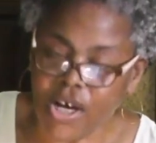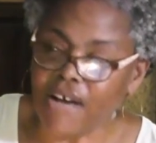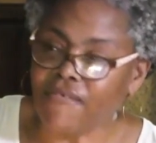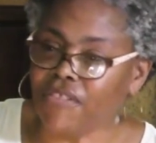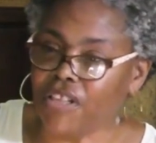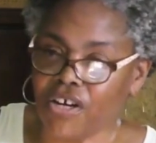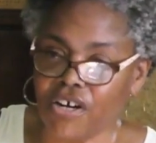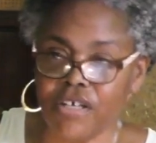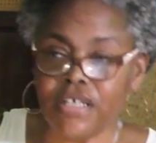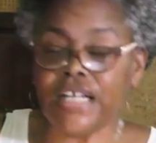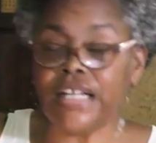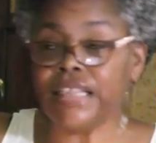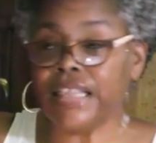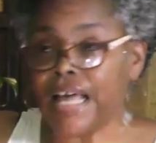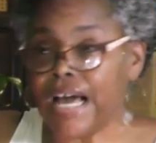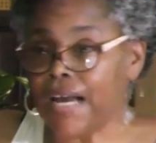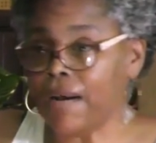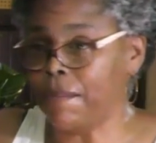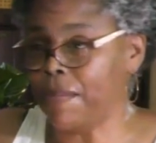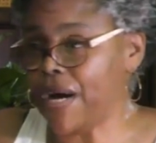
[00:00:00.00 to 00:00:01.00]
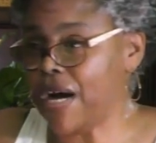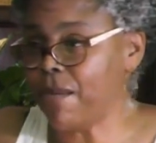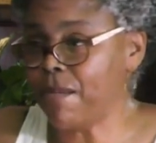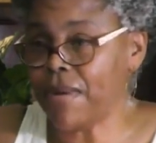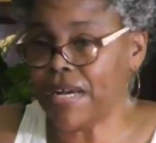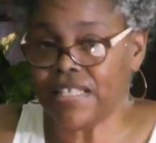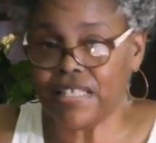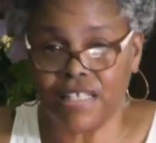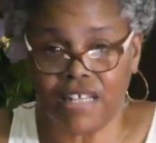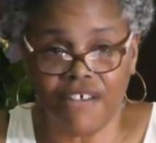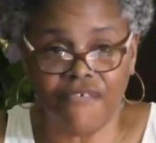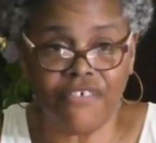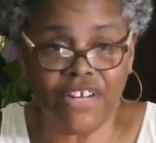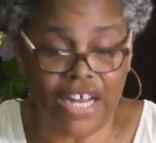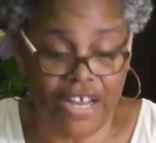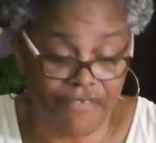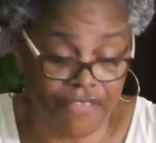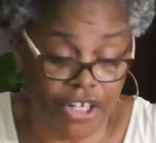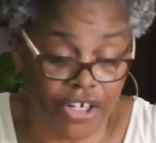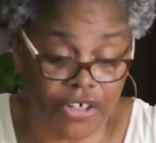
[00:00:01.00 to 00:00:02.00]
I've learned a lot about myself, and
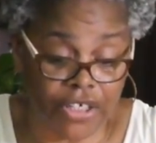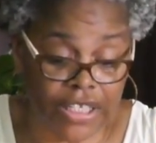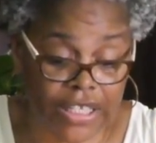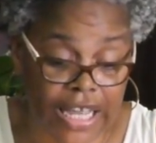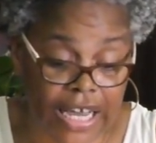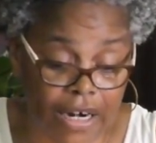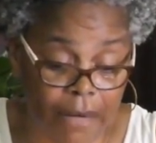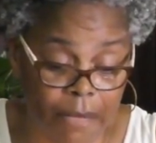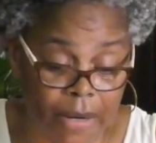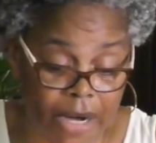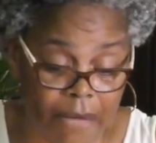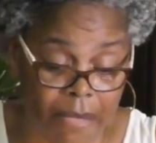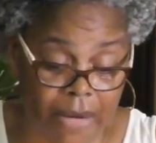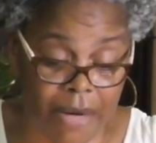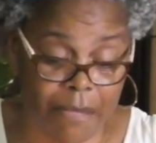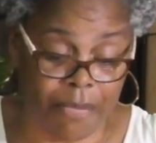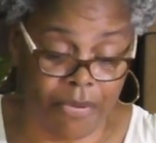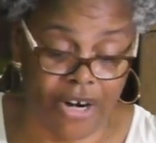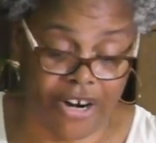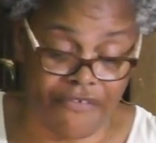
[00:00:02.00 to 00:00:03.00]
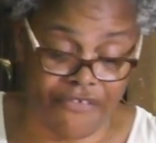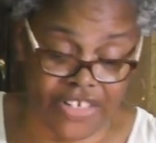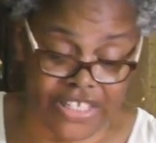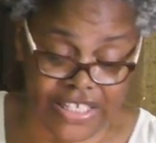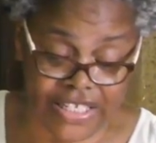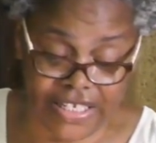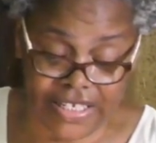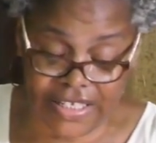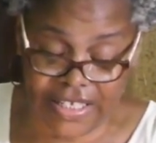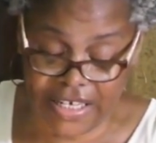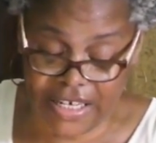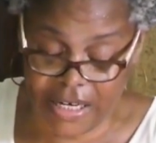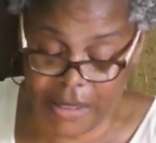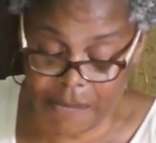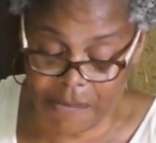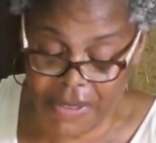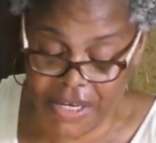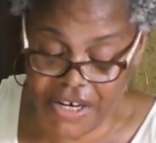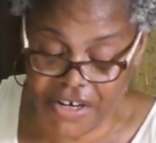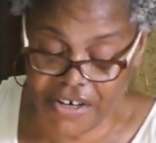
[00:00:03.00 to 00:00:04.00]
I've learned a lot about my preferences, and it
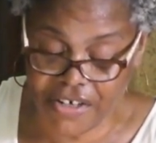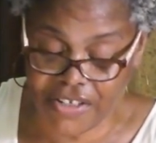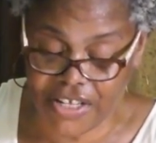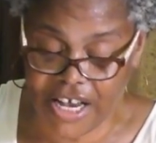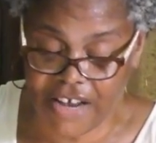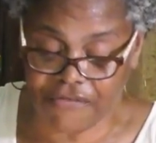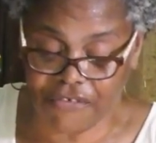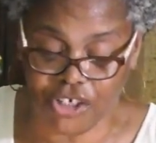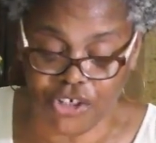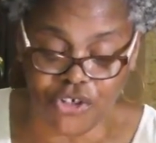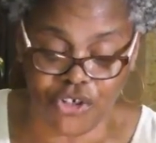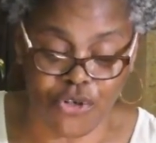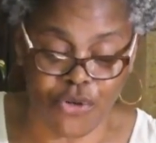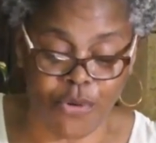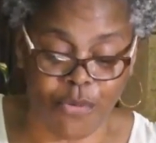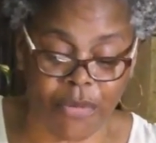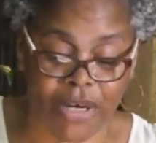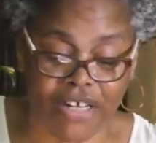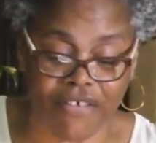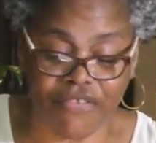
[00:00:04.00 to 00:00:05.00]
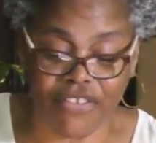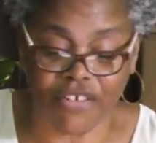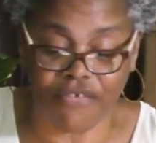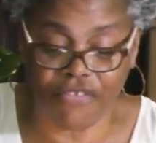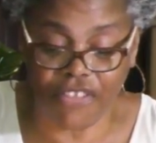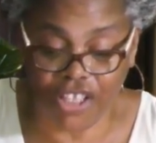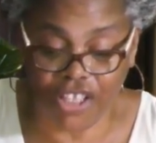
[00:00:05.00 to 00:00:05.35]
appears after two months of